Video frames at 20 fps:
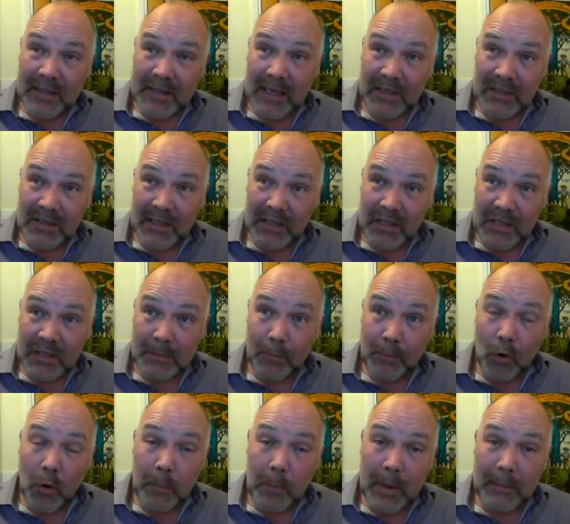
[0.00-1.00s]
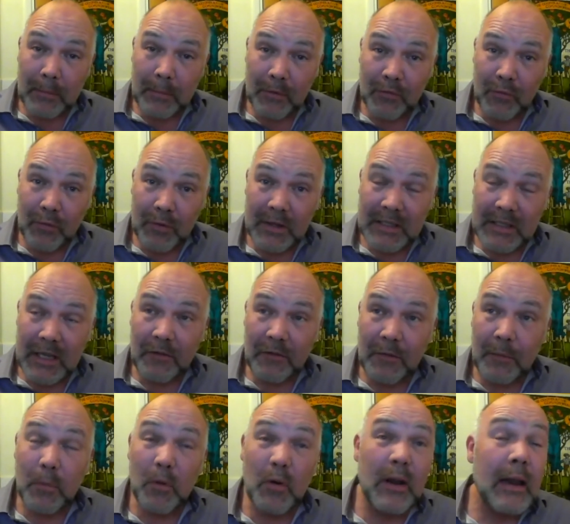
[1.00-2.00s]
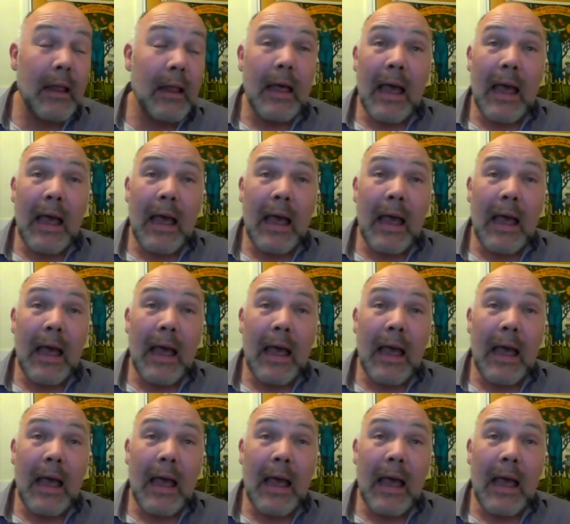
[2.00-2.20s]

actually to support people through the self-employed?